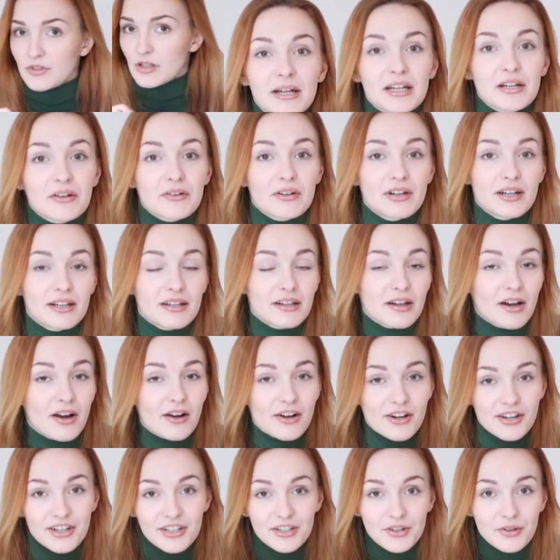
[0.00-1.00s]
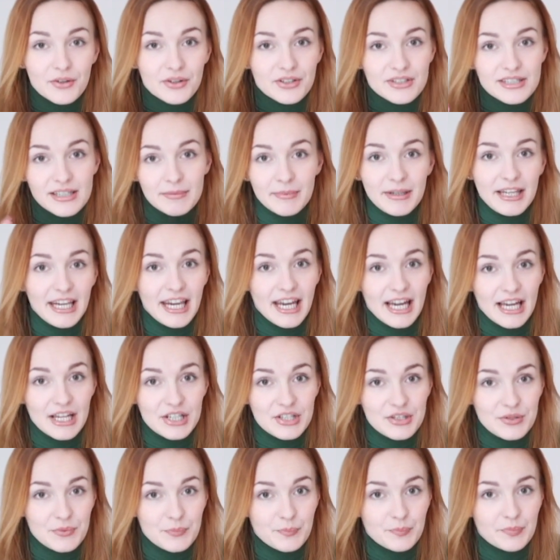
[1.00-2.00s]
My credit card or some
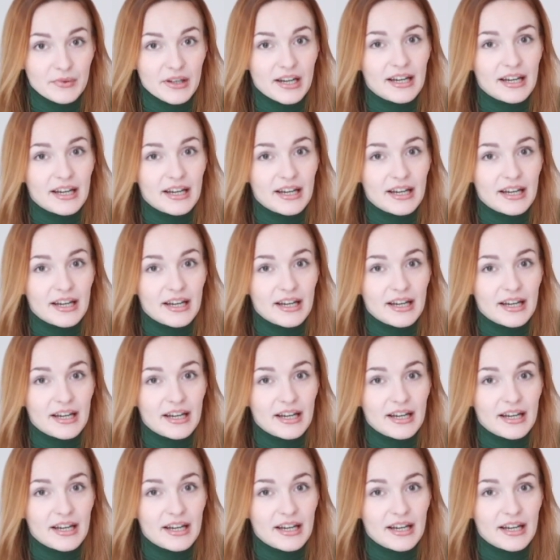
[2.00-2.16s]
cash.